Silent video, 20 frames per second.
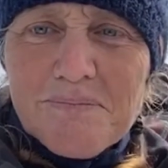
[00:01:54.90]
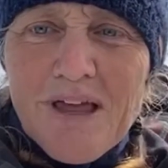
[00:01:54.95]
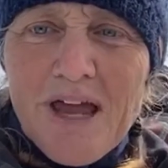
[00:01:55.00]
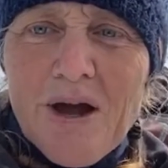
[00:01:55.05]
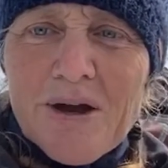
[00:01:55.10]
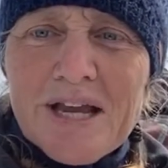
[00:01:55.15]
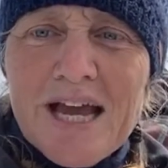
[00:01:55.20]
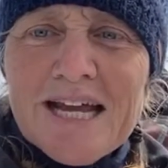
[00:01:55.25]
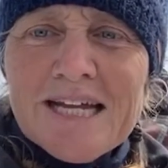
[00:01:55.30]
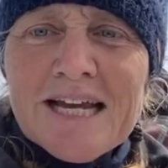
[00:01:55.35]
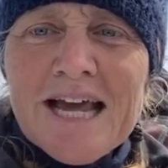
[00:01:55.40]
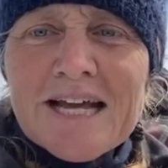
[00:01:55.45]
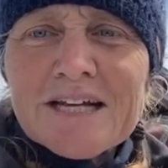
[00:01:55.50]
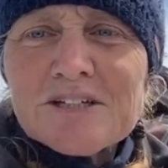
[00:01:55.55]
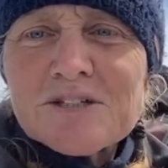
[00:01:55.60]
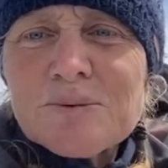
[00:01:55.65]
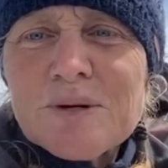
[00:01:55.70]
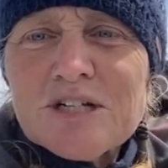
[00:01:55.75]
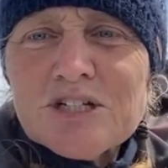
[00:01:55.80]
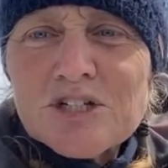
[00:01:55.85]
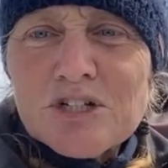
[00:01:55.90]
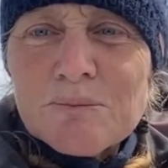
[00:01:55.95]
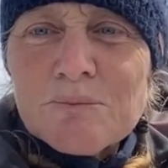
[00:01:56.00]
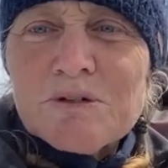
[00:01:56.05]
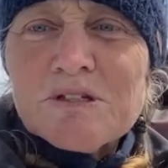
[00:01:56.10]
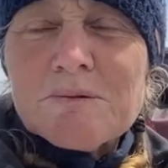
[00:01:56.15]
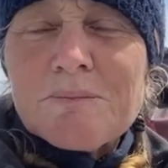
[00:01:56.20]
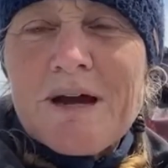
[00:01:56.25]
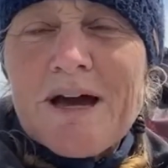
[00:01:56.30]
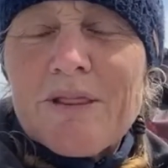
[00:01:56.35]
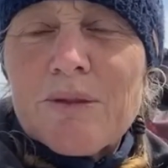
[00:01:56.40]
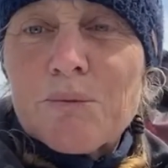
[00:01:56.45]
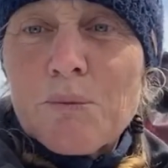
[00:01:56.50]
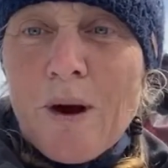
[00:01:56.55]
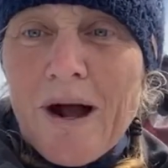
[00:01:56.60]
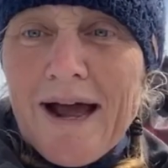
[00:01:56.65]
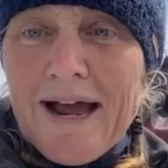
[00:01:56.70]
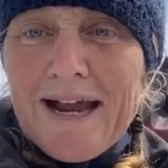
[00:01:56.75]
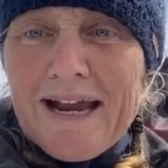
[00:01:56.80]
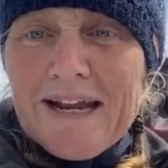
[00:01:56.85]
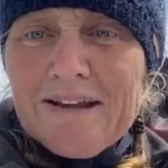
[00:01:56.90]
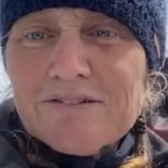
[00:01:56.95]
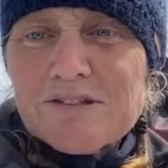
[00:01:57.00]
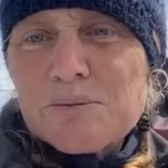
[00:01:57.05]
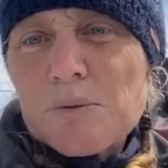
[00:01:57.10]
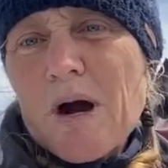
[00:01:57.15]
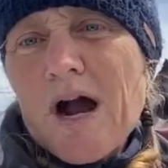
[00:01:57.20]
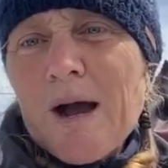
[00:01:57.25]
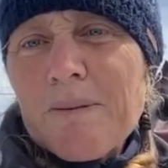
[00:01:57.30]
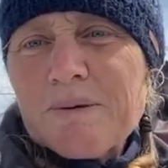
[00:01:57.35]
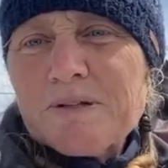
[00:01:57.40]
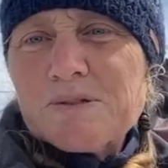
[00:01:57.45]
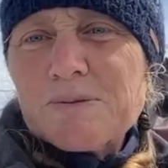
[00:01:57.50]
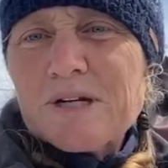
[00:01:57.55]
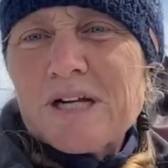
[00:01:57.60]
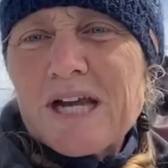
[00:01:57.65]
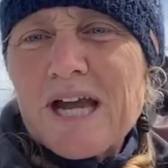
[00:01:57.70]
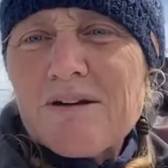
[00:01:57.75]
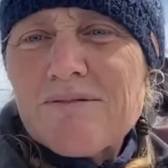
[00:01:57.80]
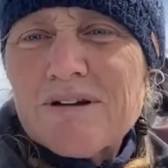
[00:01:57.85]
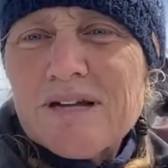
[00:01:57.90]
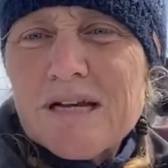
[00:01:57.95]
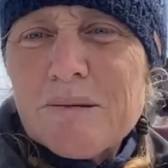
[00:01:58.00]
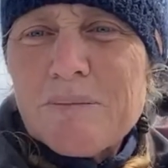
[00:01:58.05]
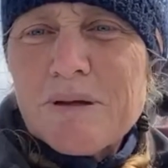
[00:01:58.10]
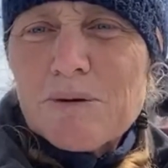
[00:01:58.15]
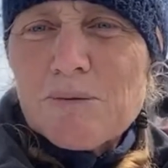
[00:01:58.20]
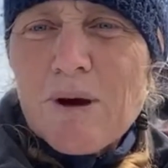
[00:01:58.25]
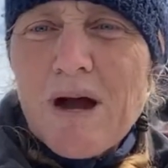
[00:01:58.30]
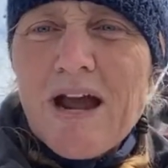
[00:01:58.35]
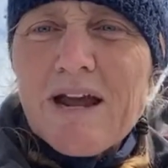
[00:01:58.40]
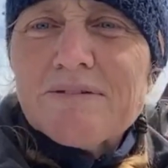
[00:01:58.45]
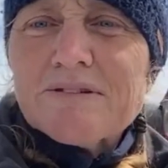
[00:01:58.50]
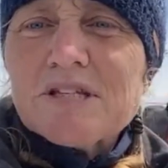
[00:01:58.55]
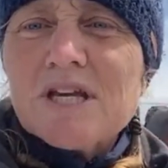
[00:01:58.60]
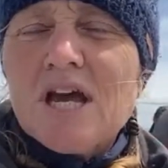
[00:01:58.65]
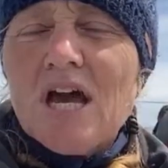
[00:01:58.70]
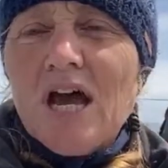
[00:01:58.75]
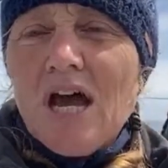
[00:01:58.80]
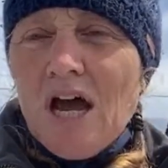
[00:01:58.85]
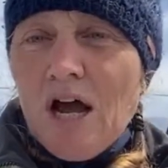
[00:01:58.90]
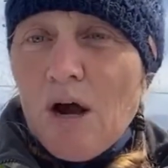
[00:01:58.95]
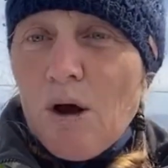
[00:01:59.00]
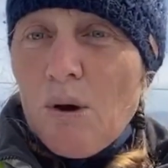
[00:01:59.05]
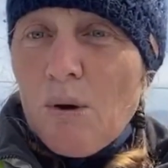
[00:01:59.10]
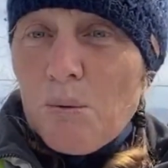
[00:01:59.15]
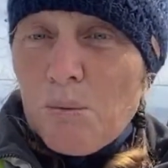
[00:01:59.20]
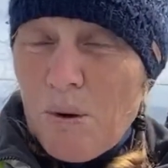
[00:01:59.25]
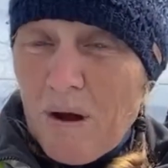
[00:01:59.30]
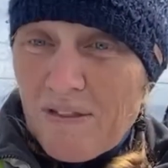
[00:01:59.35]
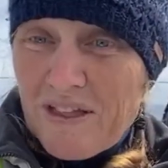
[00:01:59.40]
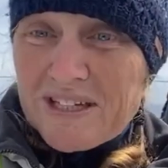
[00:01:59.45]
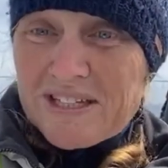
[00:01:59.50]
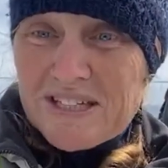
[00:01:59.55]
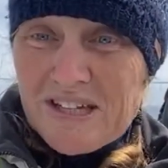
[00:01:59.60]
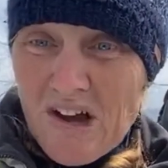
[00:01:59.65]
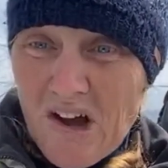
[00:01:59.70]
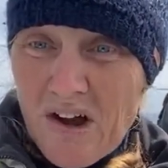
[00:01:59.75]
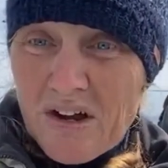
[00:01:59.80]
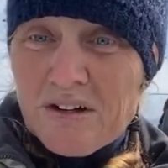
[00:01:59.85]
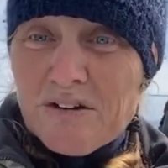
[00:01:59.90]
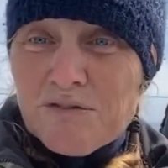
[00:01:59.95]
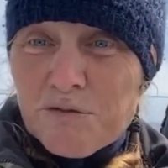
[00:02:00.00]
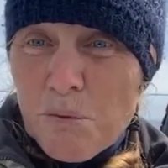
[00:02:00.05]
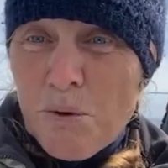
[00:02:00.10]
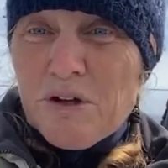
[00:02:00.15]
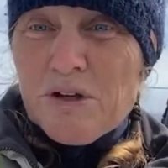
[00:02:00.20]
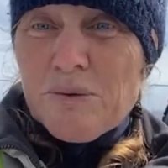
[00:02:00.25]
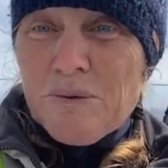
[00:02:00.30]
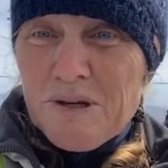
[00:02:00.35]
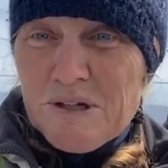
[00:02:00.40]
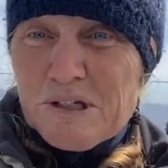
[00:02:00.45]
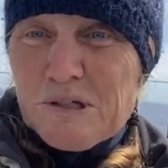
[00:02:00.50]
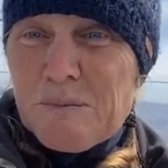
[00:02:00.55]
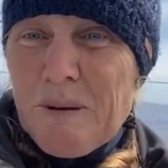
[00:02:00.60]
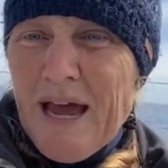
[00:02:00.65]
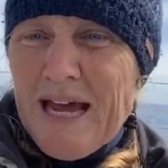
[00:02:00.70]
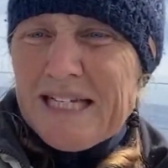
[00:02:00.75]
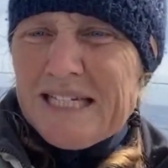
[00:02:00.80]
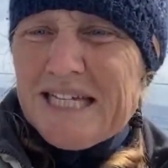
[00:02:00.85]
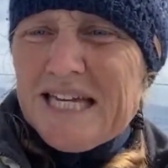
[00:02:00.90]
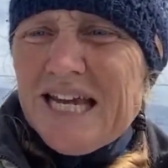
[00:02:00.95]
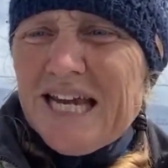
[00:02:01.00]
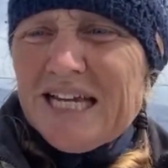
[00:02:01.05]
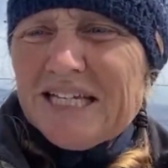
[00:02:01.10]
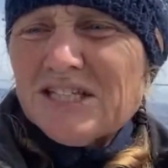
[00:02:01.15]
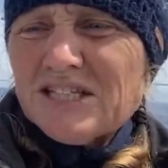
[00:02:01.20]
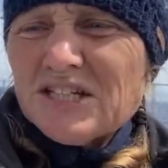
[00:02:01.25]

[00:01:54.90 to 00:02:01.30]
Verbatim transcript: Okay, next question was about the waves. What happens when I get really big waves? Well, that's kind of what you expect here.